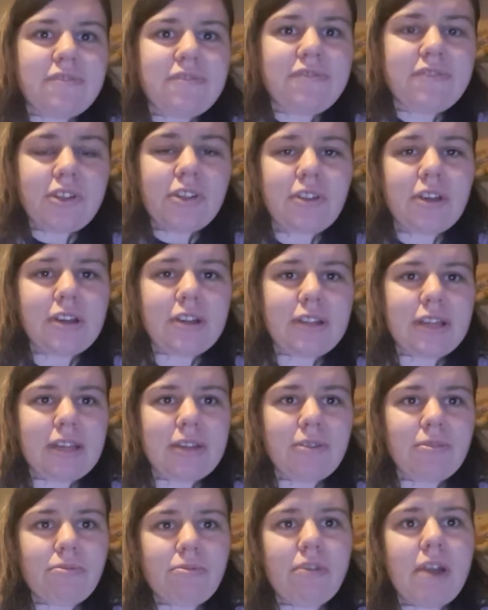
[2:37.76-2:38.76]
full on
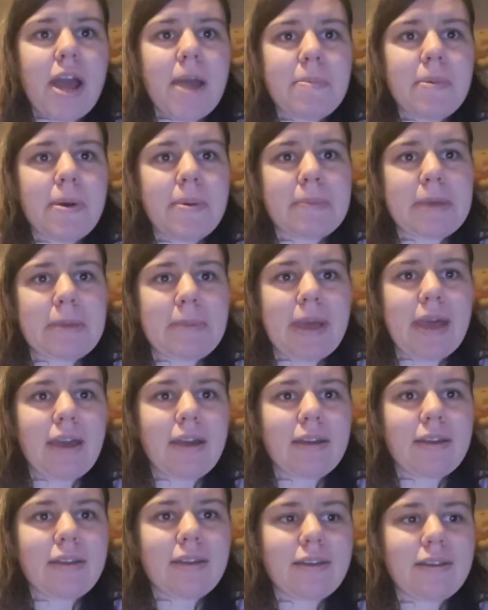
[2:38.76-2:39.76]
grab on my
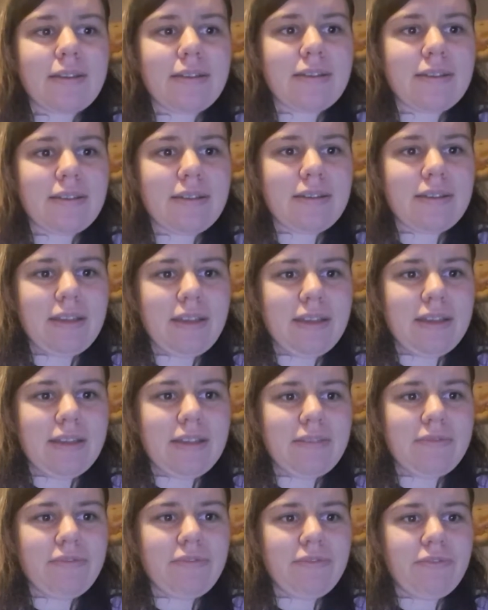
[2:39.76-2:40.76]
back. It
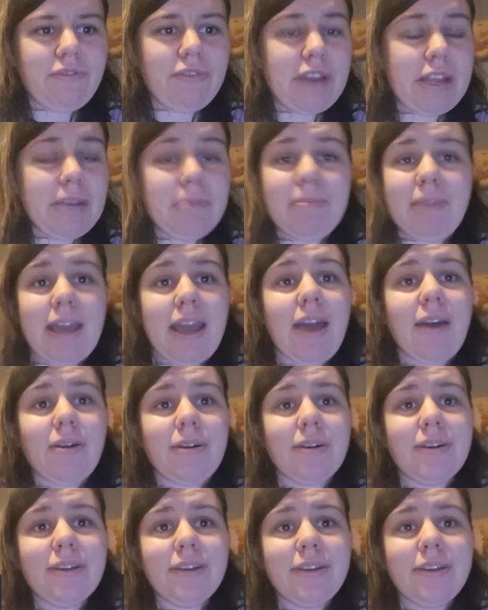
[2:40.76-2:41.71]
freaked me out.